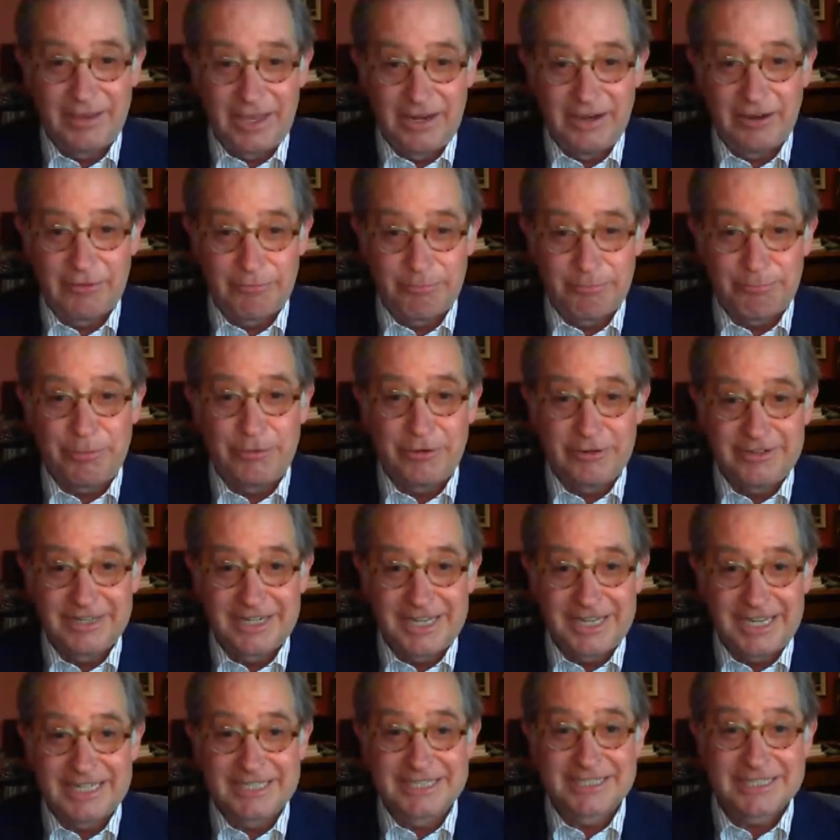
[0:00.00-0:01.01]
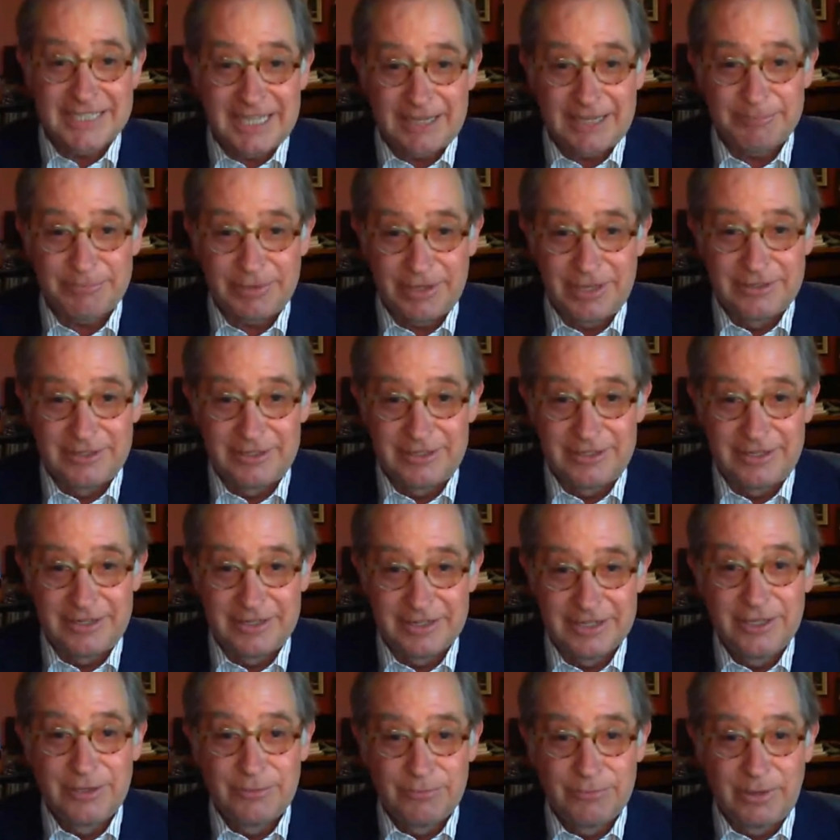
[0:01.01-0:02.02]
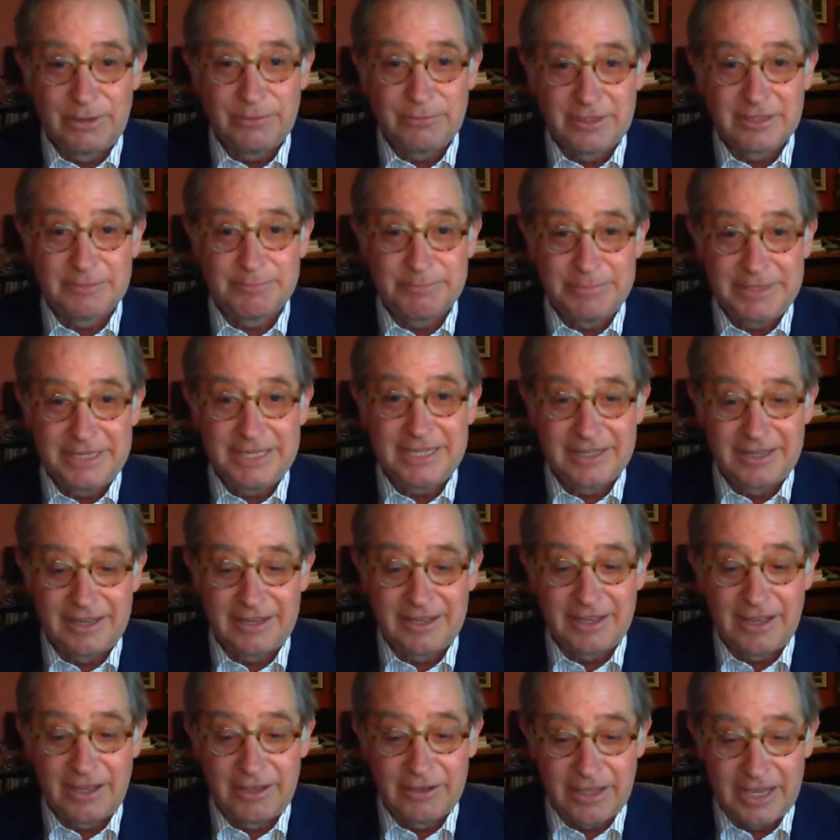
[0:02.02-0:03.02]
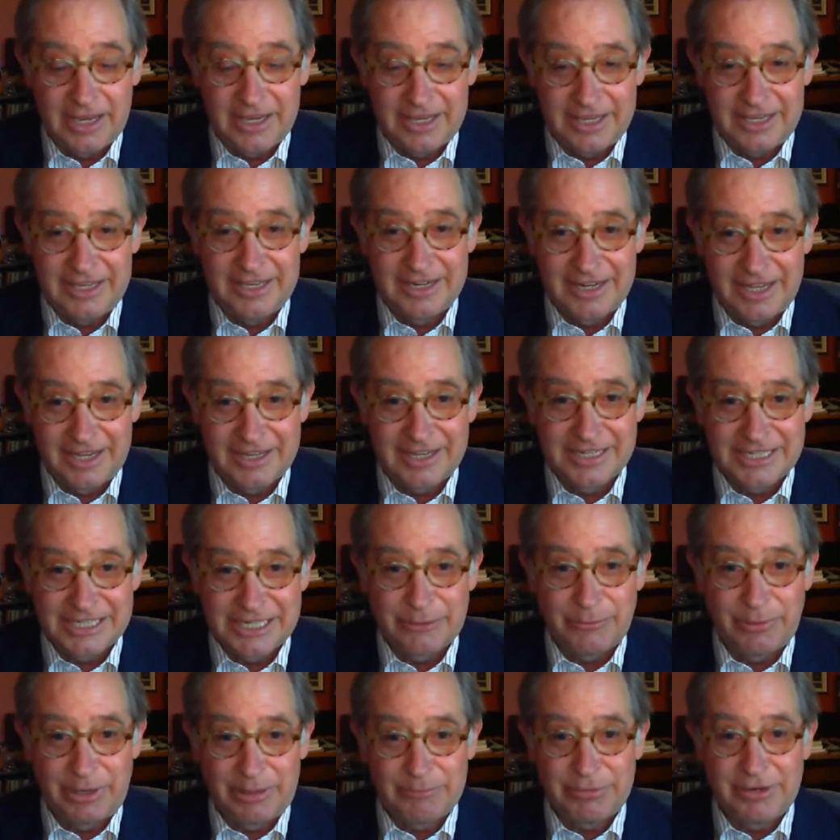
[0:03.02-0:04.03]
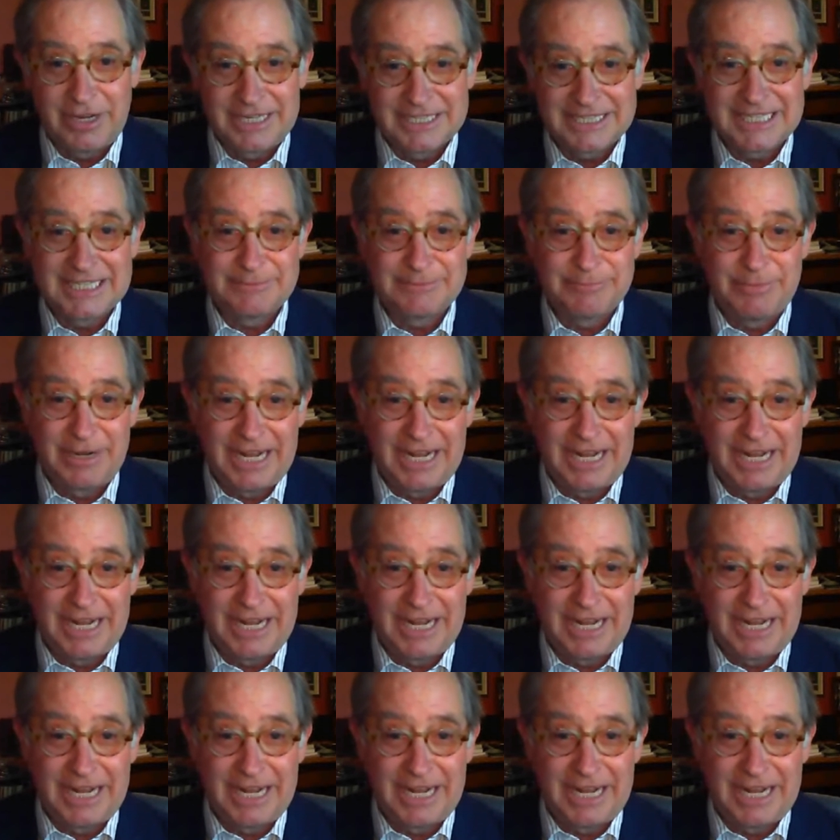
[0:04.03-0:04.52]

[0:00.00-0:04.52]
an important kind of step along what will be, again, a continuing process.